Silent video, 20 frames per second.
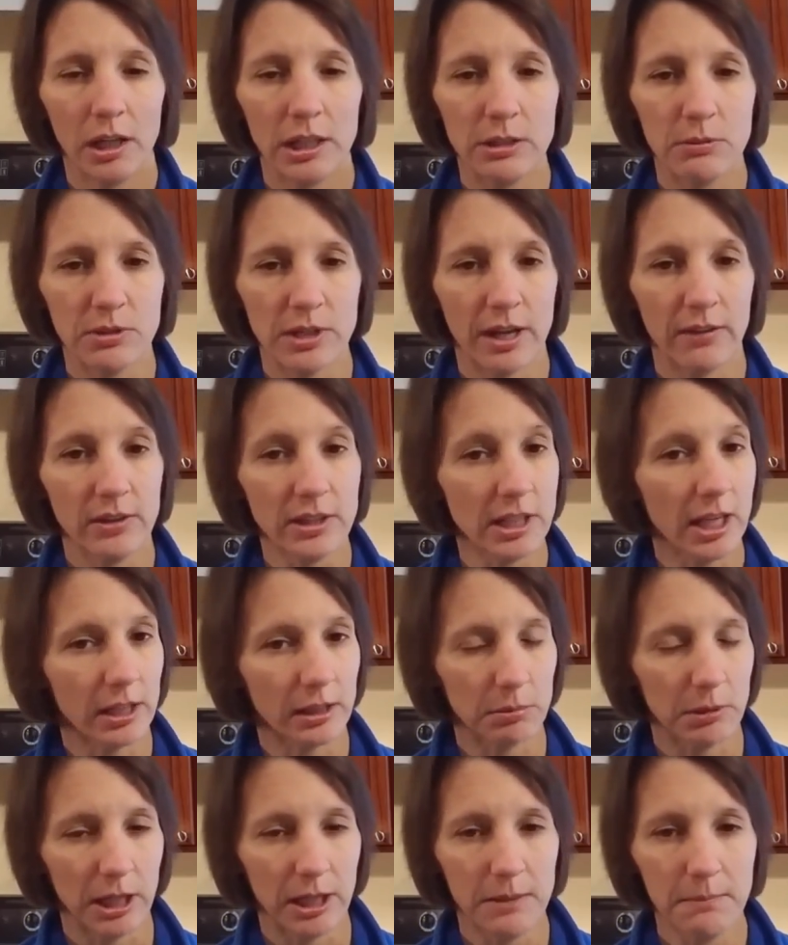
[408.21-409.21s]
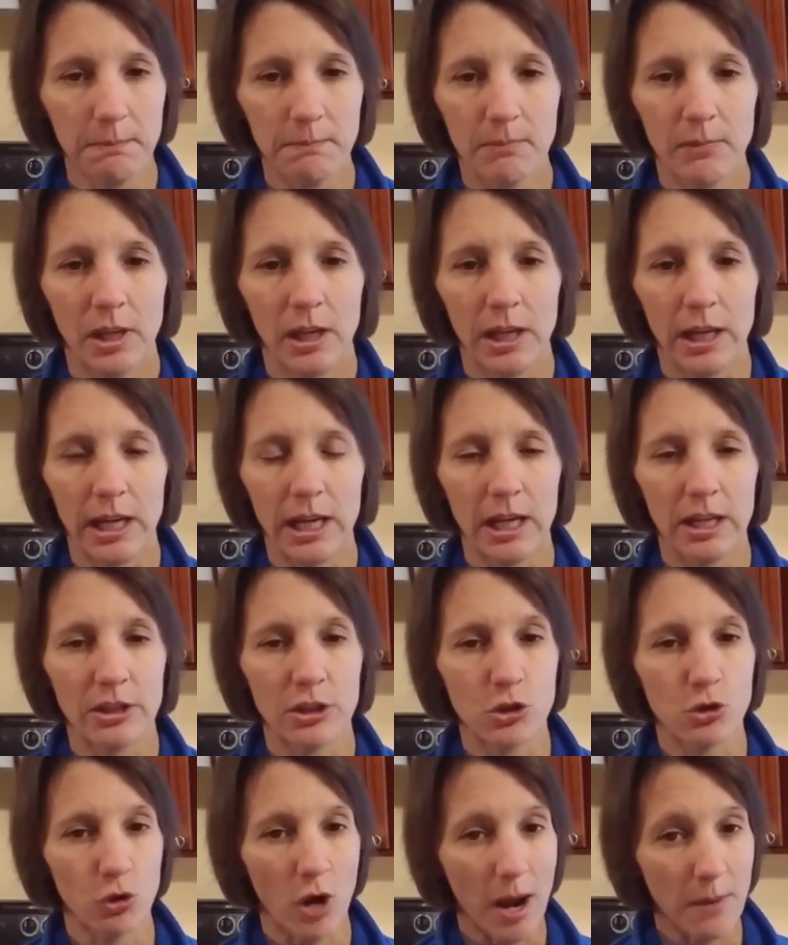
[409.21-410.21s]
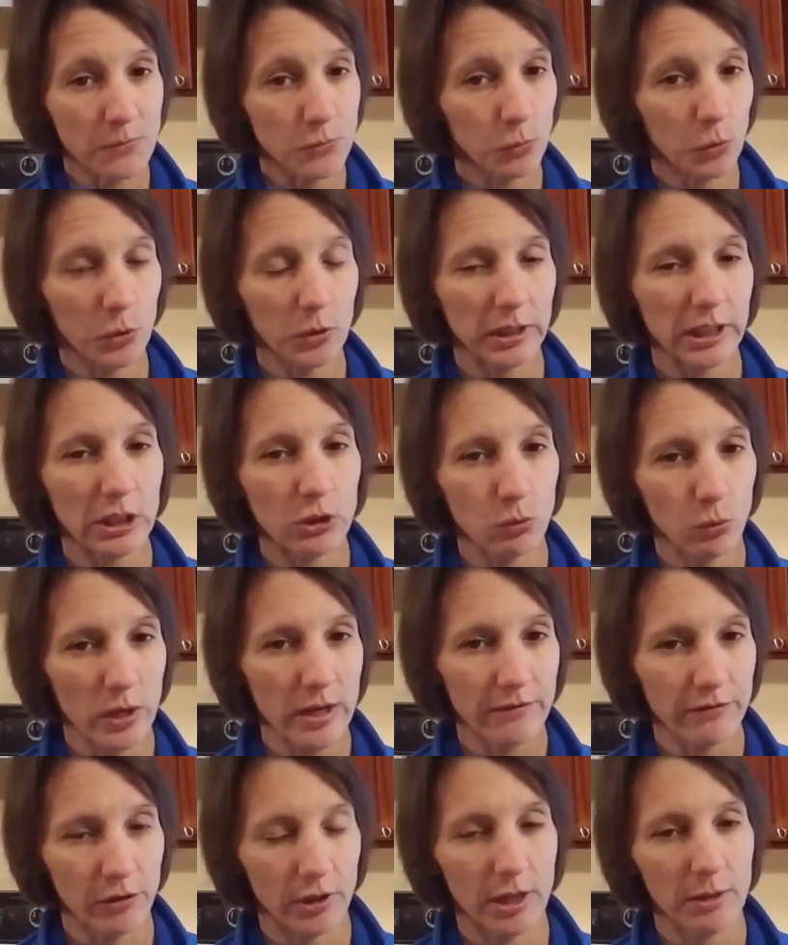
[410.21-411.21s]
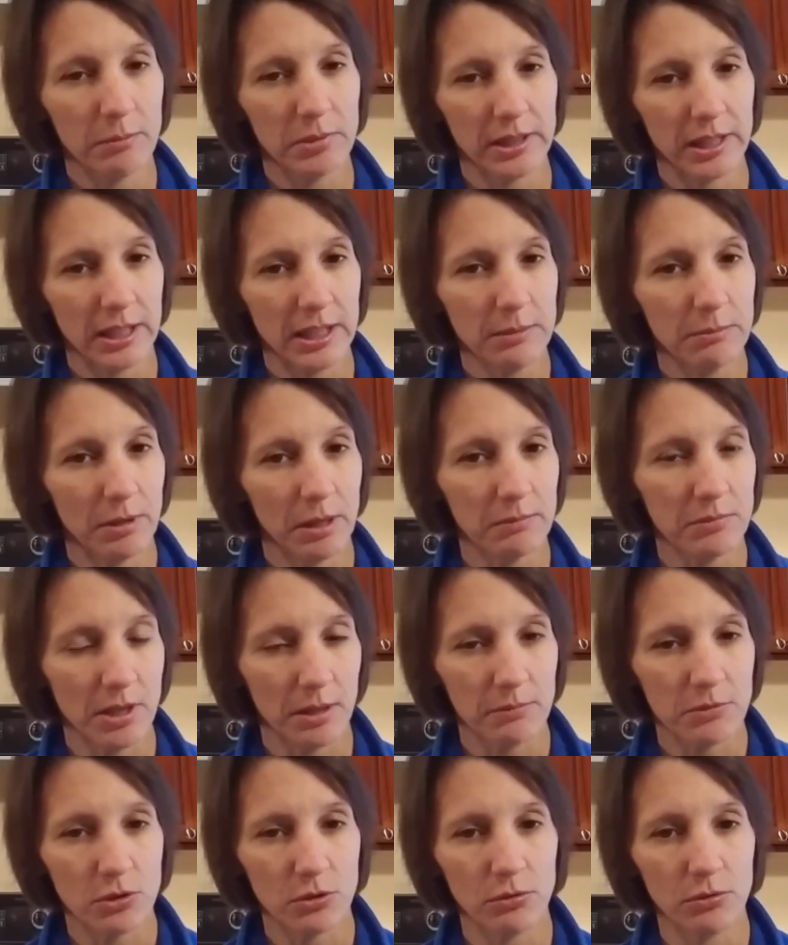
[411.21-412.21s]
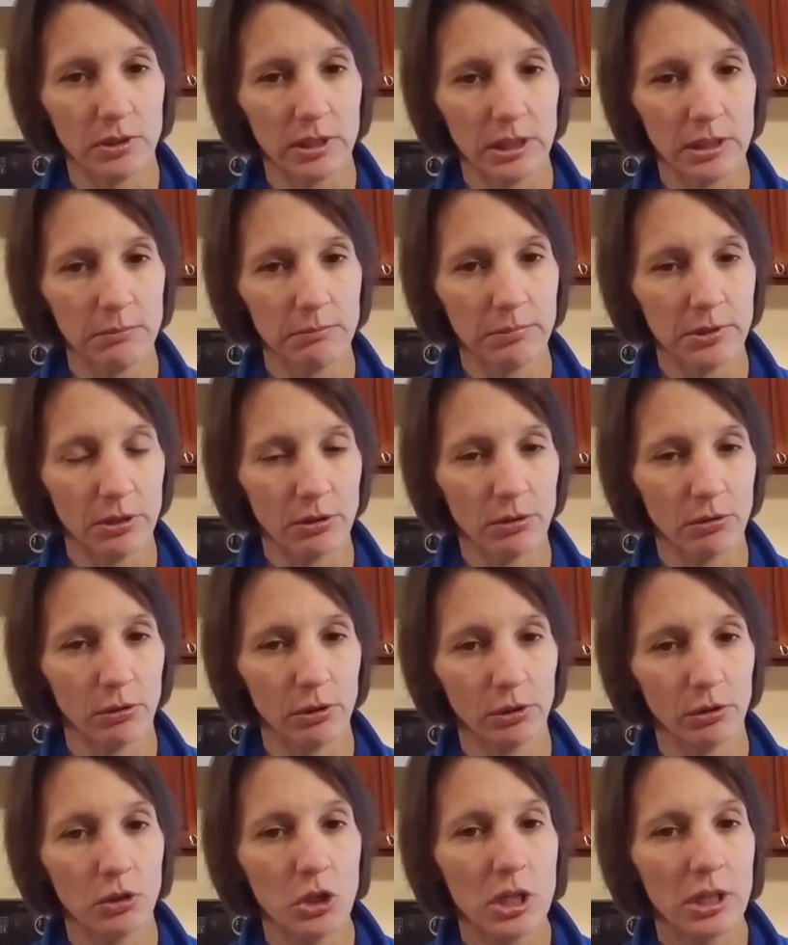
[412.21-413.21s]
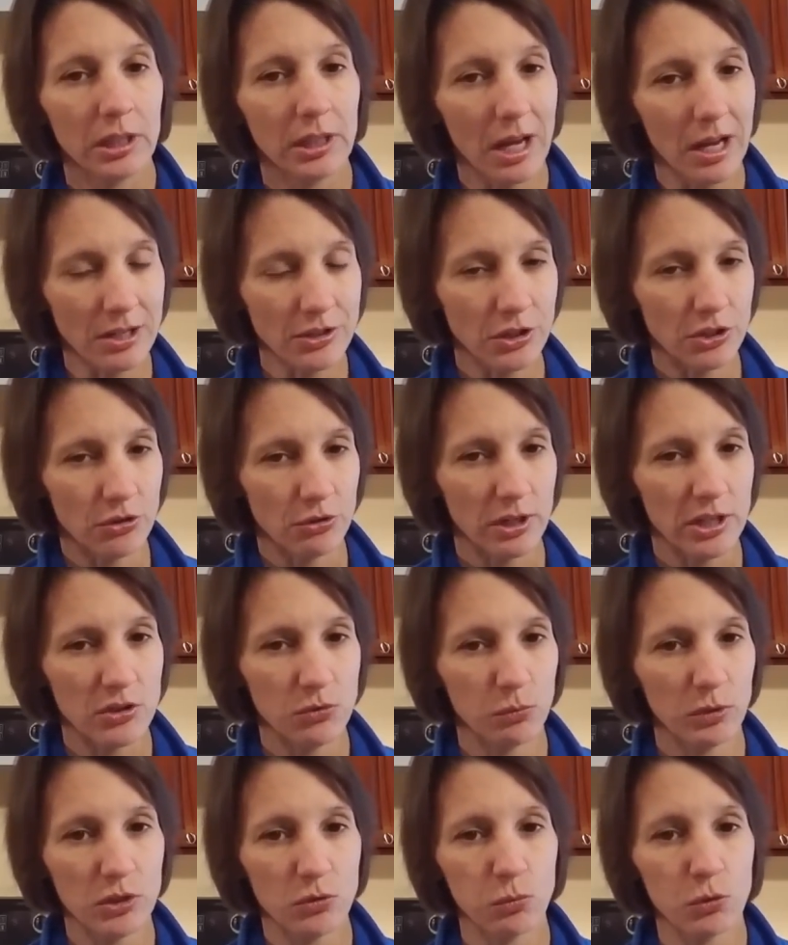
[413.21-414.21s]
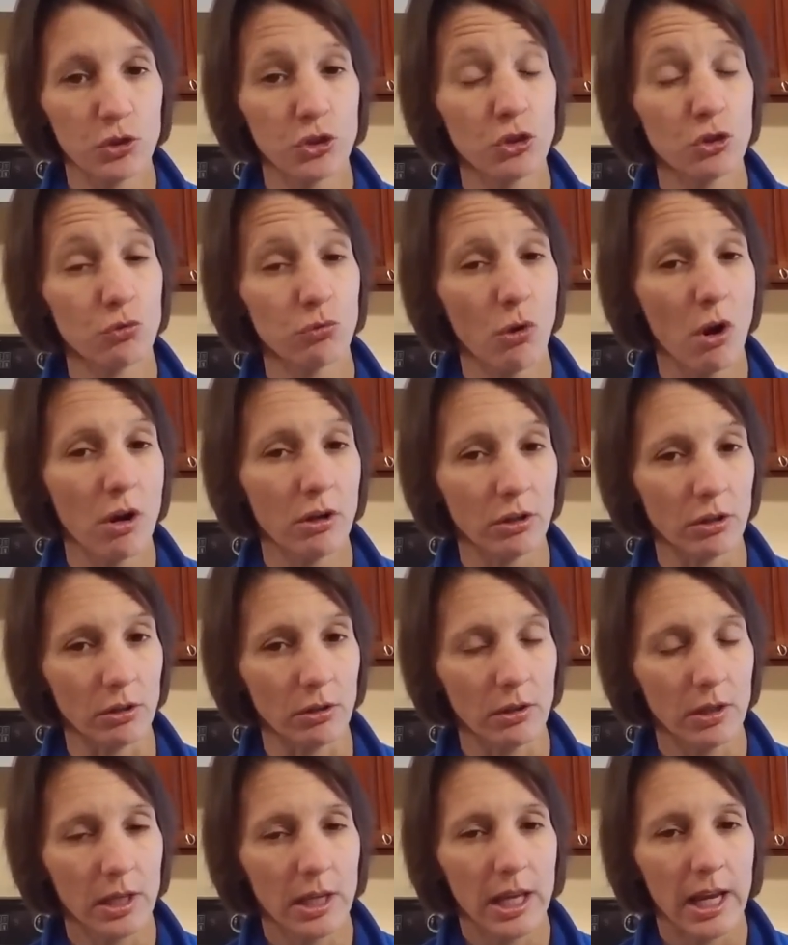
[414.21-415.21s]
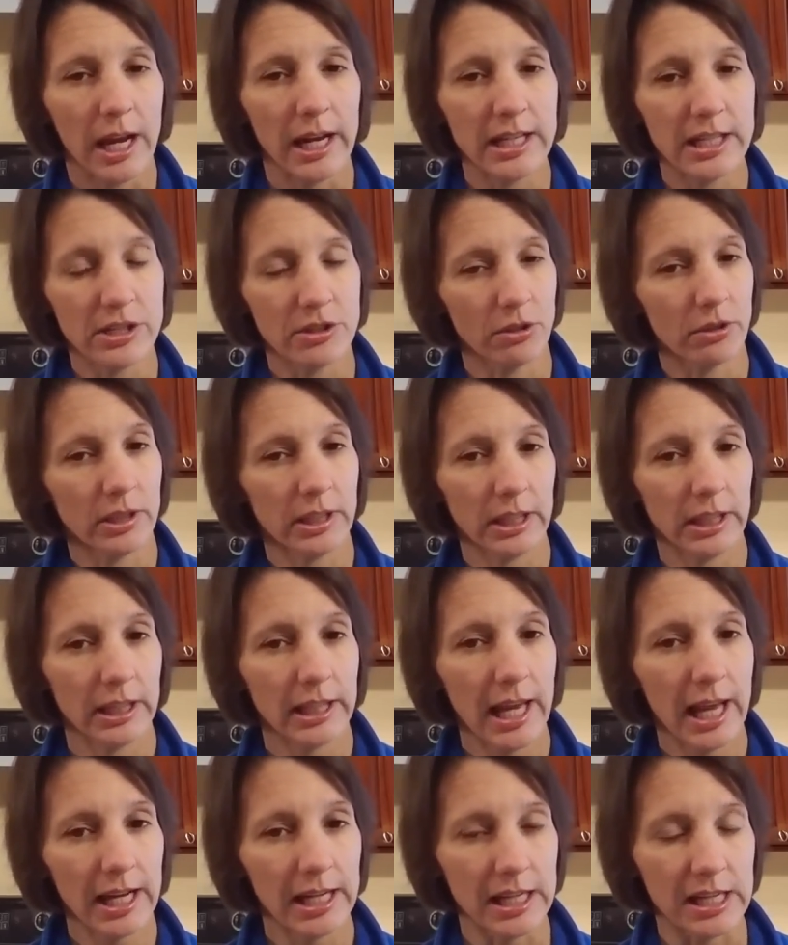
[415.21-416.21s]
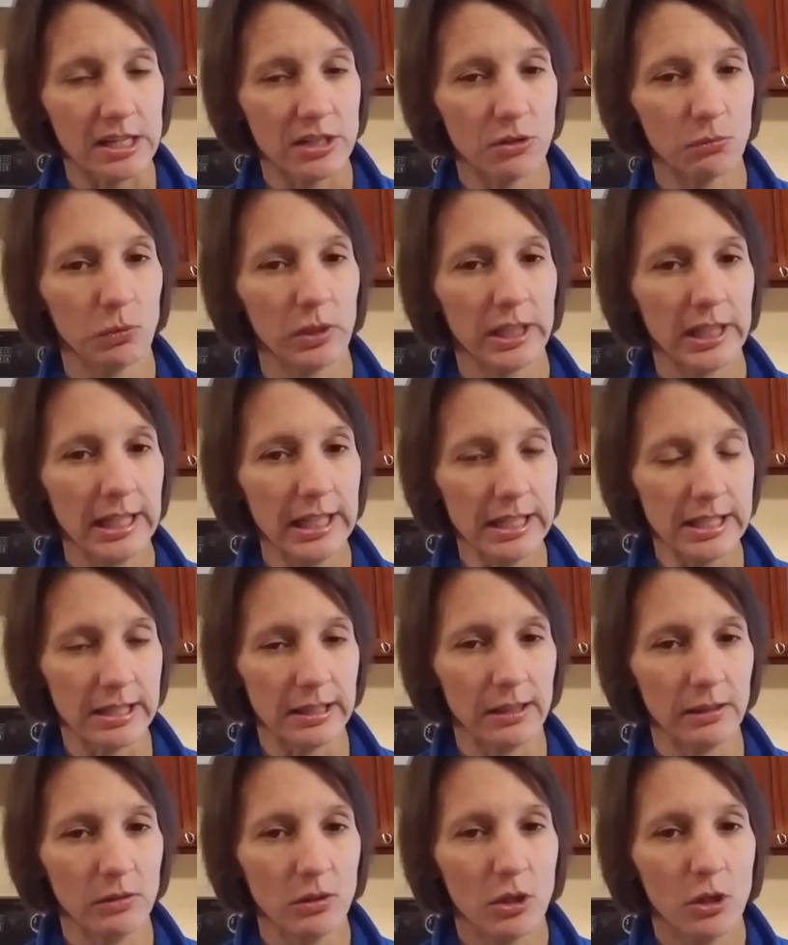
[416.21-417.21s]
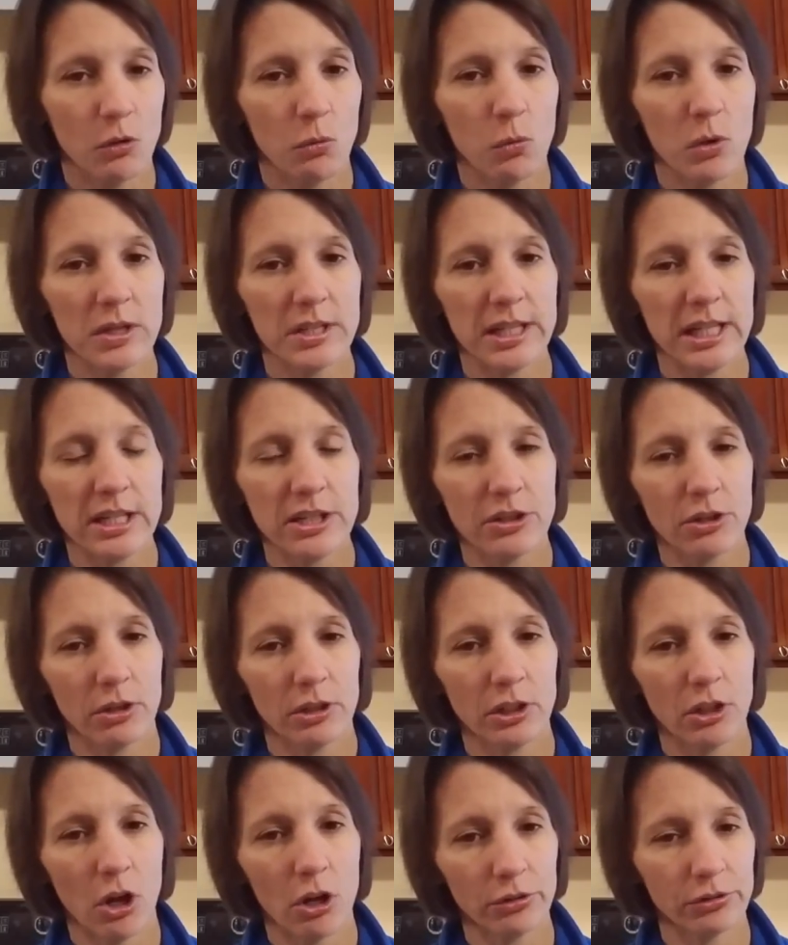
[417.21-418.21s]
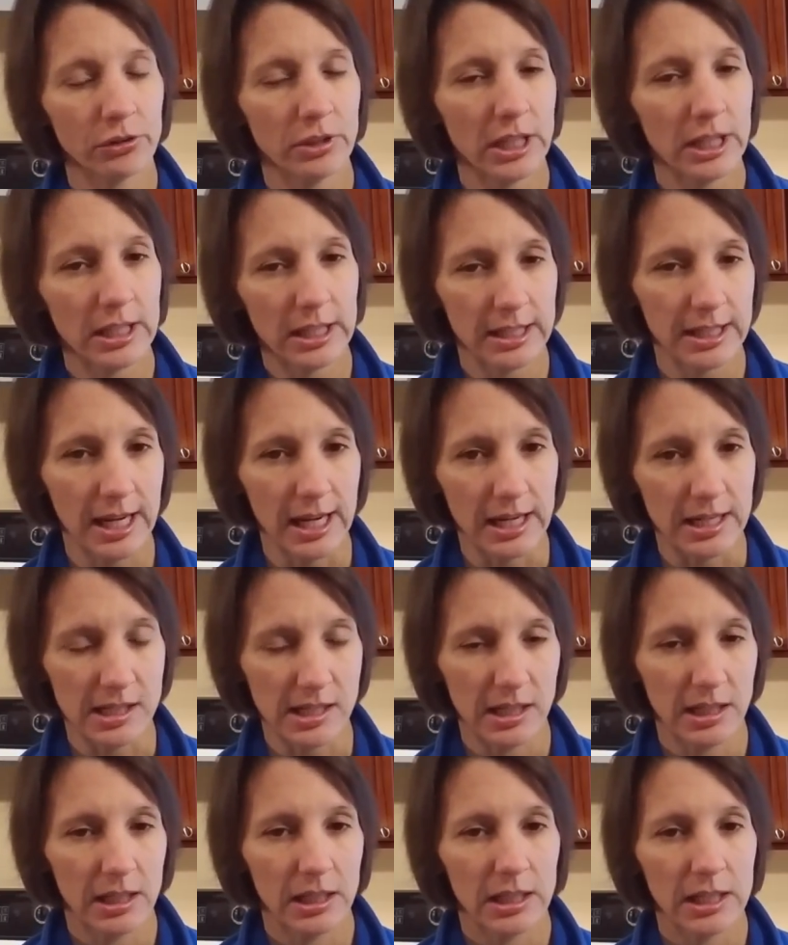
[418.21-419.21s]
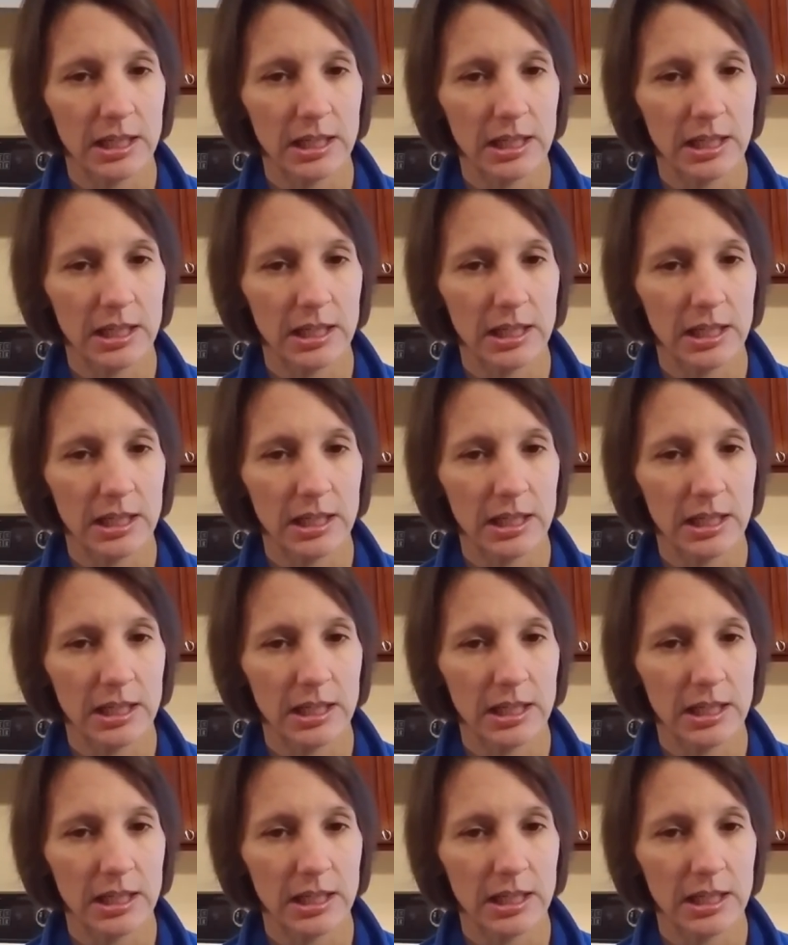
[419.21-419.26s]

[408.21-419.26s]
he was having neck pain, and the drops were working great for him, but then he bumped up to the pure oil concentrates, which were stronger, and he started getting headaches. So what he did was he started alternating days.